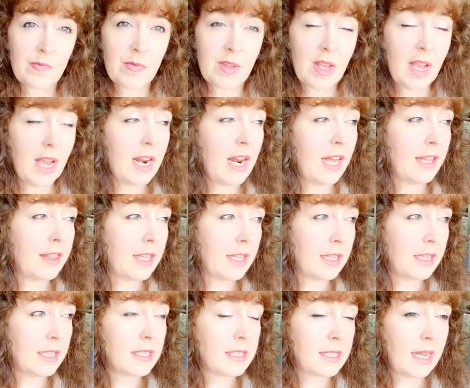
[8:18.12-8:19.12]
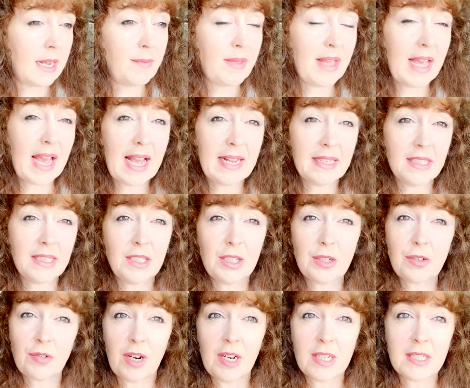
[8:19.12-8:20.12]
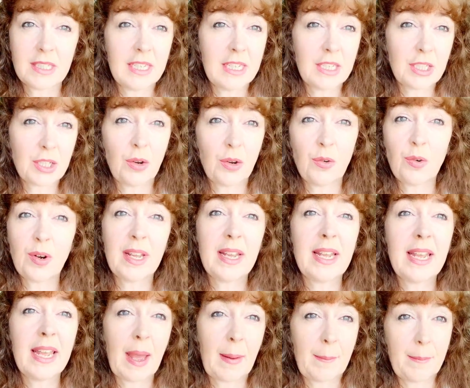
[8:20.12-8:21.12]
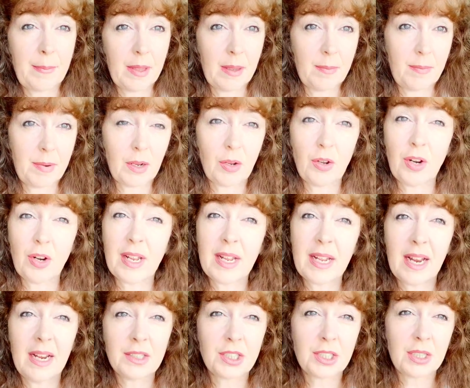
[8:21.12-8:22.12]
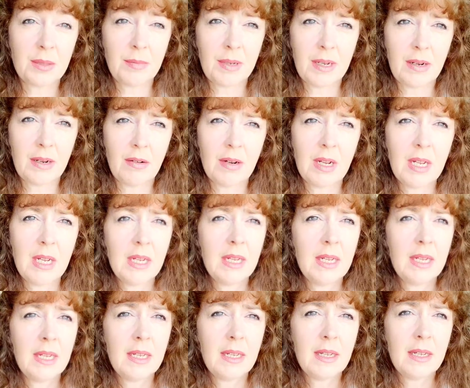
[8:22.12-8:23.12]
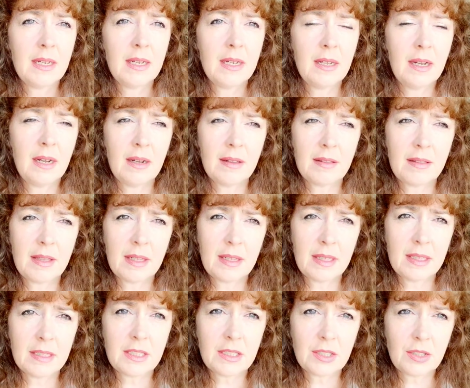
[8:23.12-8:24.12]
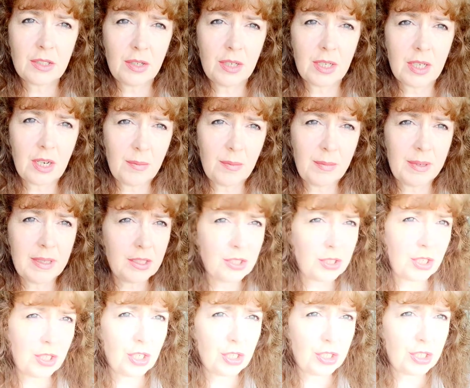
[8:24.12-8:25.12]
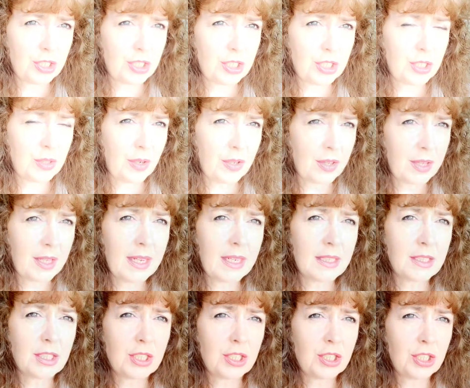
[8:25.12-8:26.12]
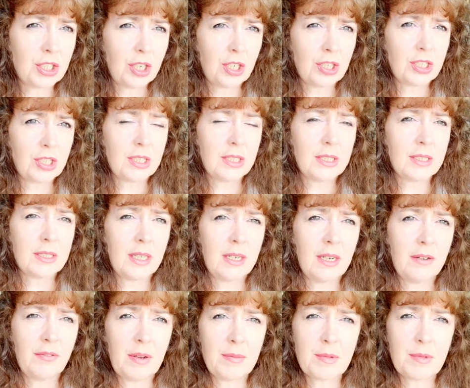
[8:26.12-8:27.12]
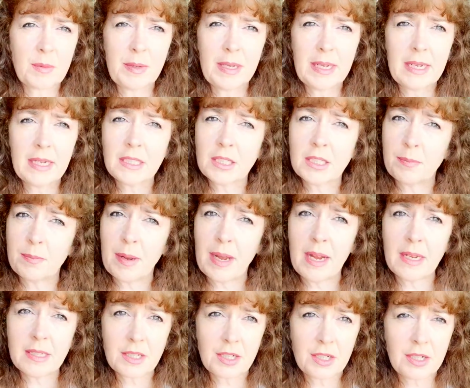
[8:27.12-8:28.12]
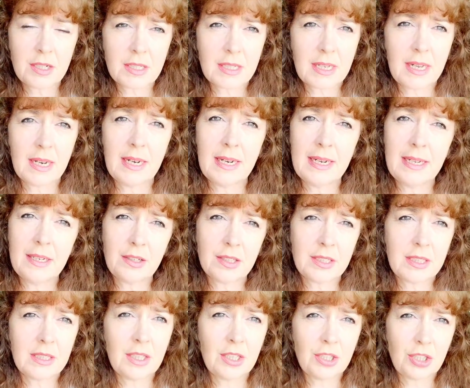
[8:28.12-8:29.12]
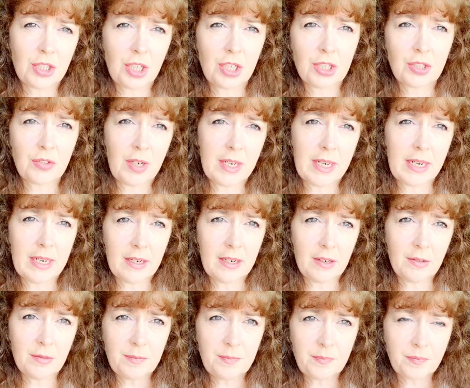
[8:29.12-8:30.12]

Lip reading: And I think the same, the Antichrist is going to get people and going to catch them out. I think this is going to come in the churches too. I think as the churches, and if I'm speaking to pastors and leaders in the church right now,